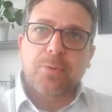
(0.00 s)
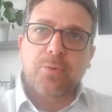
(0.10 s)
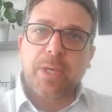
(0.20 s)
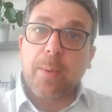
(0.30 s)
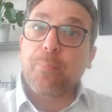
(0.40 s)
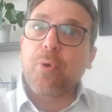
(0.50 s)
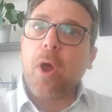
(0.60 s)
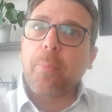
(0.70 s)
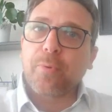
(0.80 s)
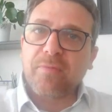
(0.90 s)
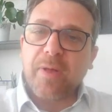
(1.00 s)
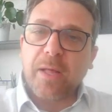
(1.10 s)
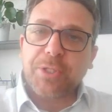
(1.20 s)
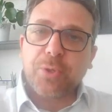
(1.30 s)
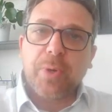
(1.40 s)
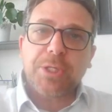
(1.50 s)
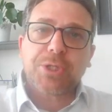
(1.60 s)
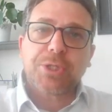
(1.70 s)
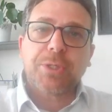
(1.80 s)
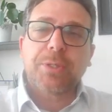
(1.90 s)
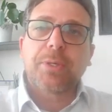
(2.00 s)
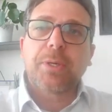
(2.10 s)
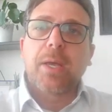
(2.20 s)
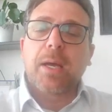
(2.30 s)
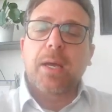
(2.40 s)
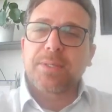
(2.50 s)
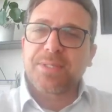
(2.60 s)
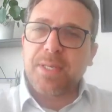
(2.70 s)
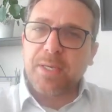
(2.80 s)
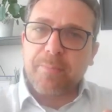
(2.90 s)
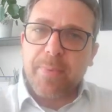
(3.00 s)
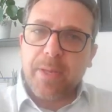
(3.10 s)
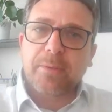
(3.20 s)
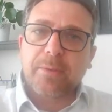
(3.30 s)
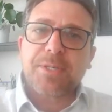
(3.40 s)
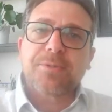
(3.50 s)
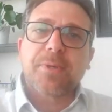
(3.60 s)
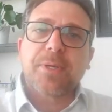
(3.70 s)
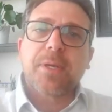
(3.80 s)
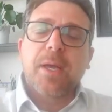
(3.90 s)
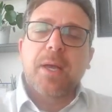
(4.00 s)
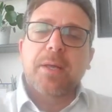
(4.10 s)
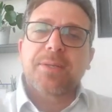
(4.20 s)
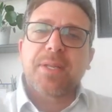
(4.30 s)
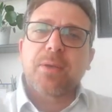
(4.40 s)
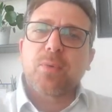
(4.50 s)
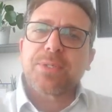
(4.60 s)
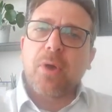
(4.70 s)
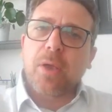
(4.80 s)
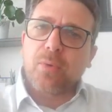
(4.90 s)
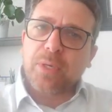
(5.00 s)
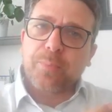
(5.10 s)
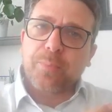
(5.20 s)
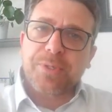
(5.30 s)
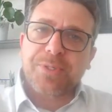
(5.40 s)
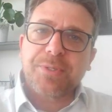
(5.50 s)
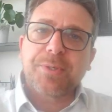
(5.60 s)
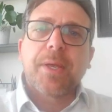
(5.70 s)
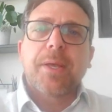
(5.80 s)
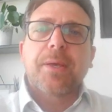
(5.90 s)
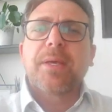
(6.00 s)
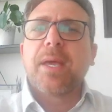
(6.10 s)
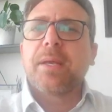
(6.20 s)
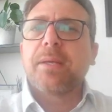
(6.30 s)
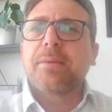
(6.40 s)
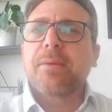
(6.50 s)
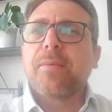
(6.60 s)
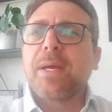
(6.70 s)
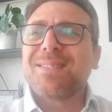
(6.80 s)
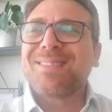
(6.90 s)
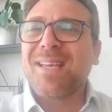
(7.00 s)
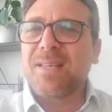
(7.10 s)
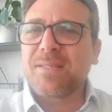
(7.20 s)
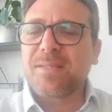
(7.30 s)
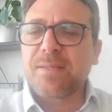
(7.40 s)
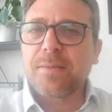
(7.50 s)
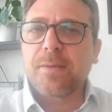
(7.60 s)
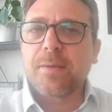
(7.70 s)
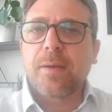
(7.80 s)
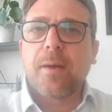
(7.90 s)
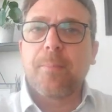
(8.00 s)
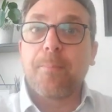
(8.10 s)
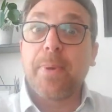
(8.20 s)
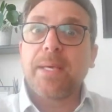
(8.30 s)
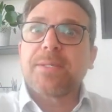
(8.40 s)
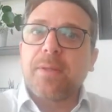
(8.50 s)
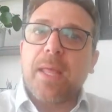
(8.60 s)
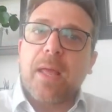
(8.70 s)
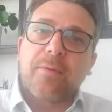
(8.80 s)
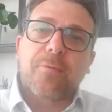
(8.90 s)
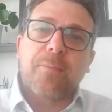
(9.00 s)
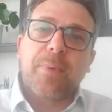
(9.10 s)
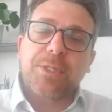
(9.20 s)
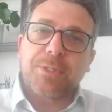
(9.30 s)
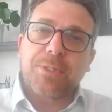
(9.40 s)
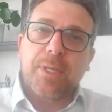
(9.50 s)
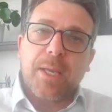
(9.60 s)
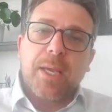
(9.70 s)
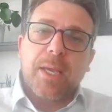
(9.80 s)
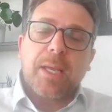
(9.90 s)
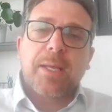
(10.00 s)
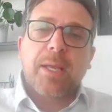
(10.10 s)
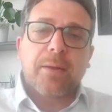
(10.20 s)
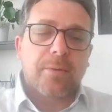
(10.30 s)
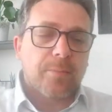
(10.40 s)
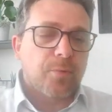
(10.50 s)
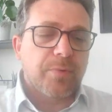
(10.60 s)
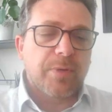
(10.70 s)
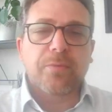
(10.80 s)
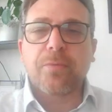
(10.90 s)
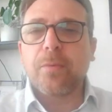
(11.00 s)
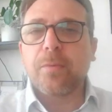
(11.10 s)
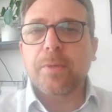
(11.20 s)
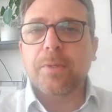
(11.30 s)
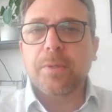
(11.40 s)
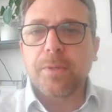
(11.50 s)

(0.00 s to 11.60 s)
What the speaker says: doing a proper evaluation, understanding the medical history, understanding what's going on with a person, getting the right tests based on that information, and then moving forward